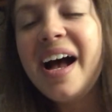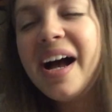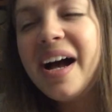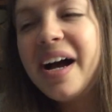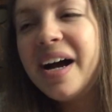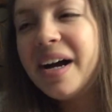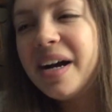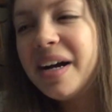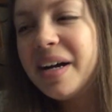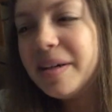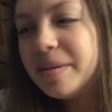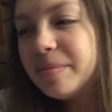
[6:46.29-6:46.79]

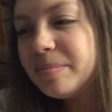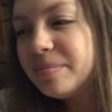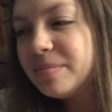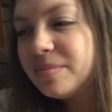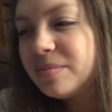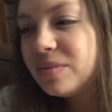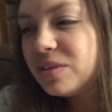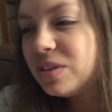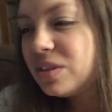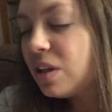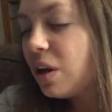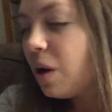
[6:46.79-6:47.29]

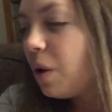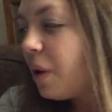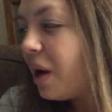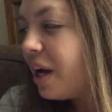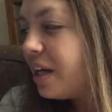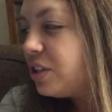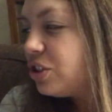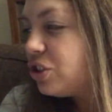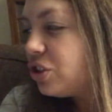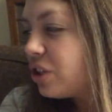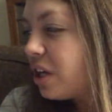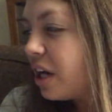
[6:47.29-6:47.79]
So
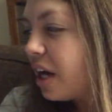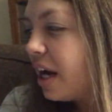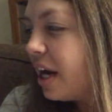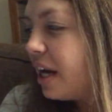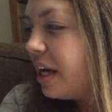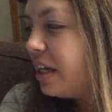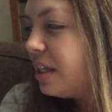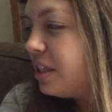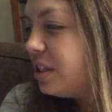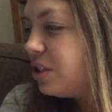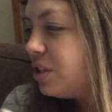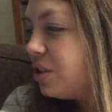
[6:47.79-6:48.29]
I
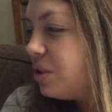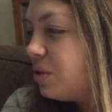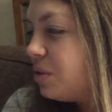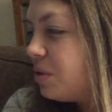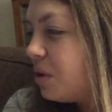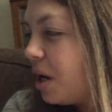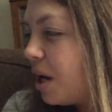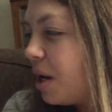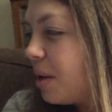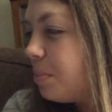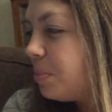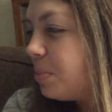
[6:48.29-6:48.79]
tried to
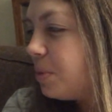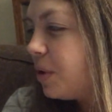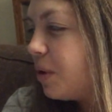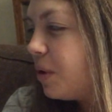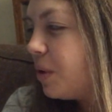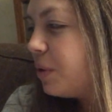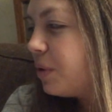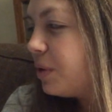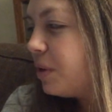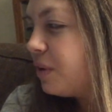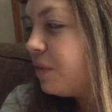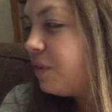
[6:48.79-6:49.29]

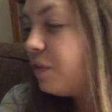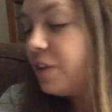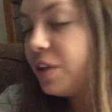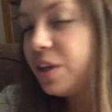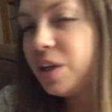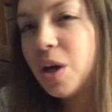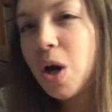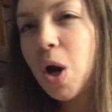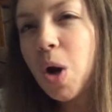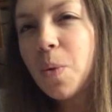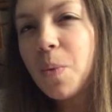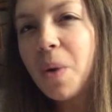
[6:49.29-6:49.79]
upload a
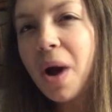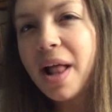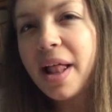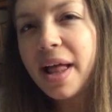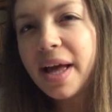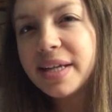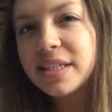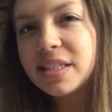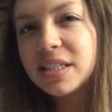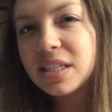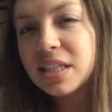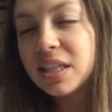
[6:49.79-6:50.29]
video while
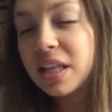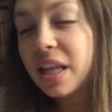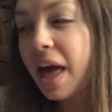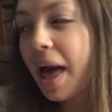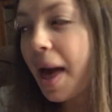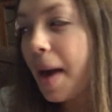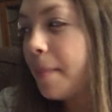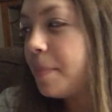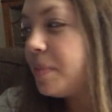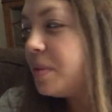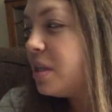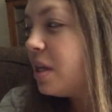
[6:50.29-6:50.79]
I
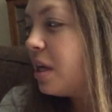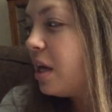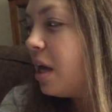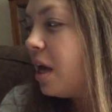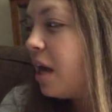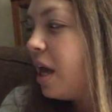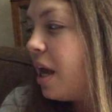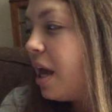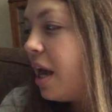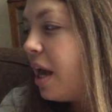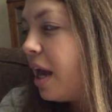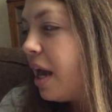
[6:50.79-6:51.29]
slept,
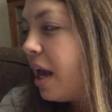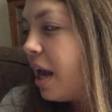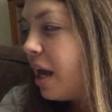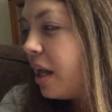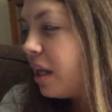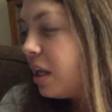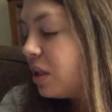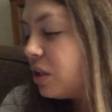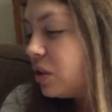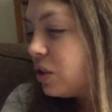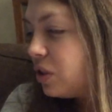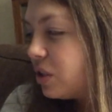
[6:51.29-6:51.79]

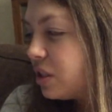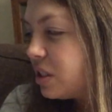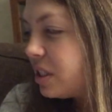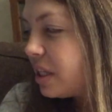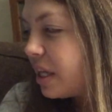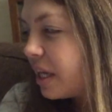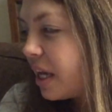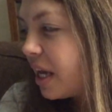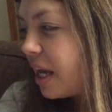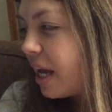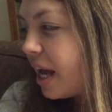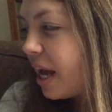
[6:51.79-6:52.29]
and it looks
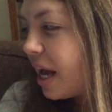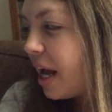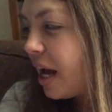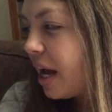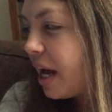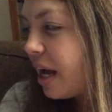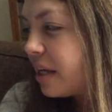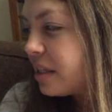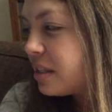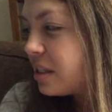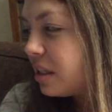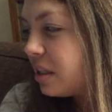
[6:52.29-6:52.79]
like it
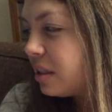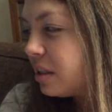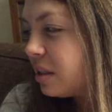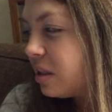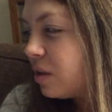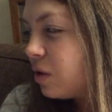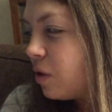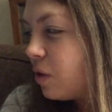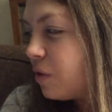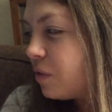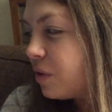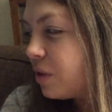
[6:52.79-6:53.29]
has a
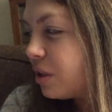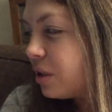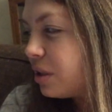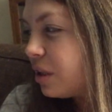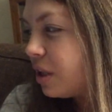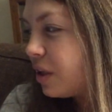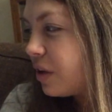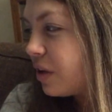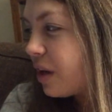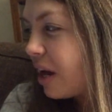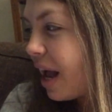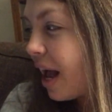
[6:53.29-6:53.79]
little over
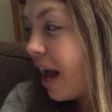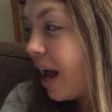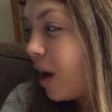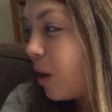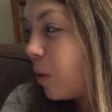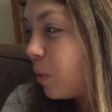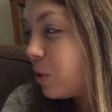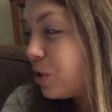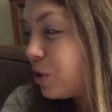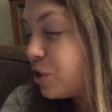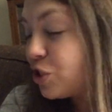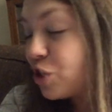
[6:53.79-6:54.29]
another
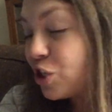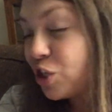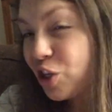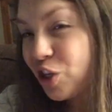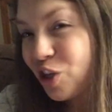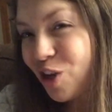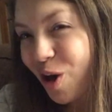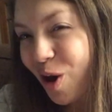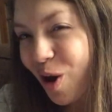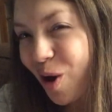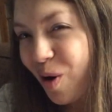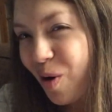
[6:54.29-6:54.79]
hour to
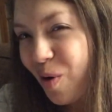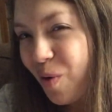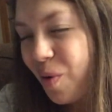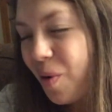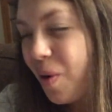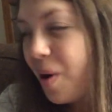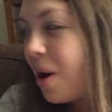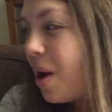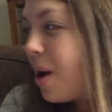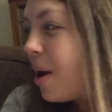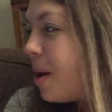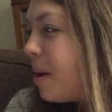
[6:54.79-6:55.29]
go,
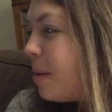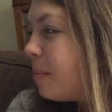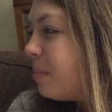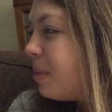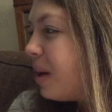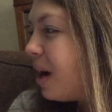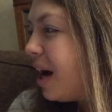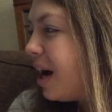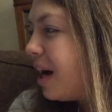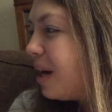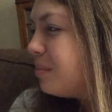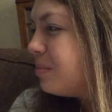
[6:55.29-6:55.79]
but
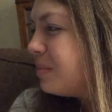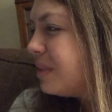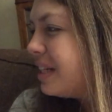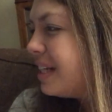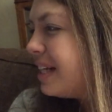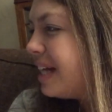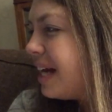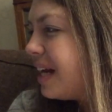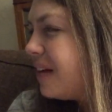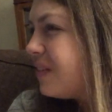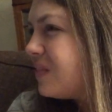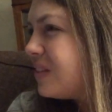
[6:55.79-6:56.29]
I'm
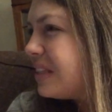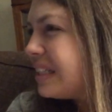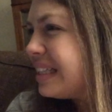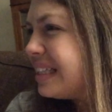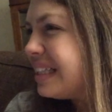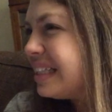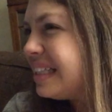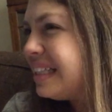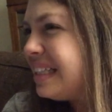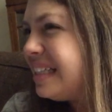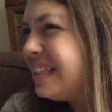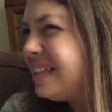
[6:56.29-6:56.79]
gonna have to
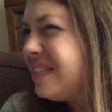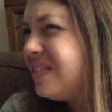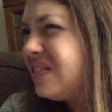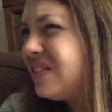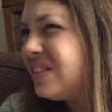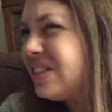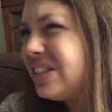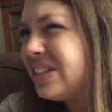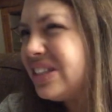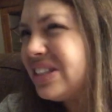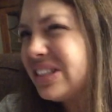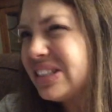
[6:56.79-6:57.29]
leave
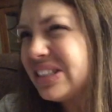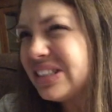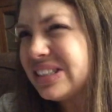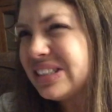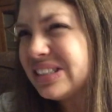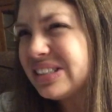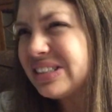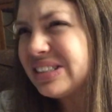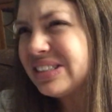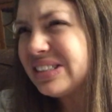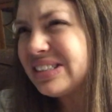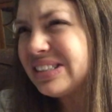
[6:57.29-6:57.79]

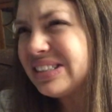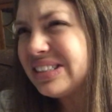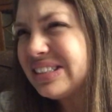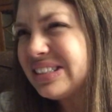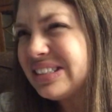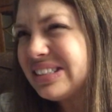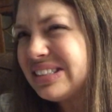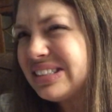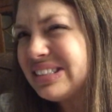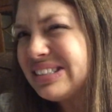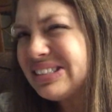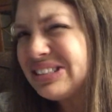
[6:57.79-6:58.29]
here
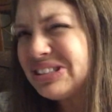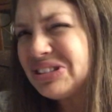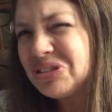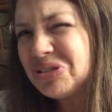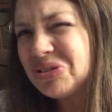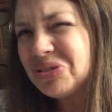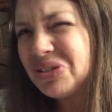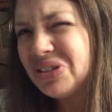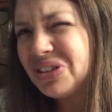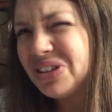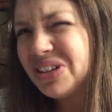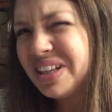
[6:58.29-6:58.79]

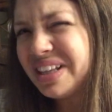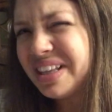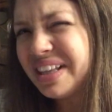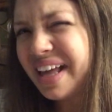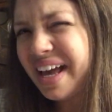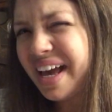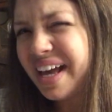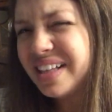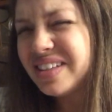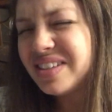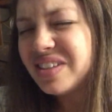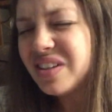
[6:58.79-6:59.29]
sooner than that.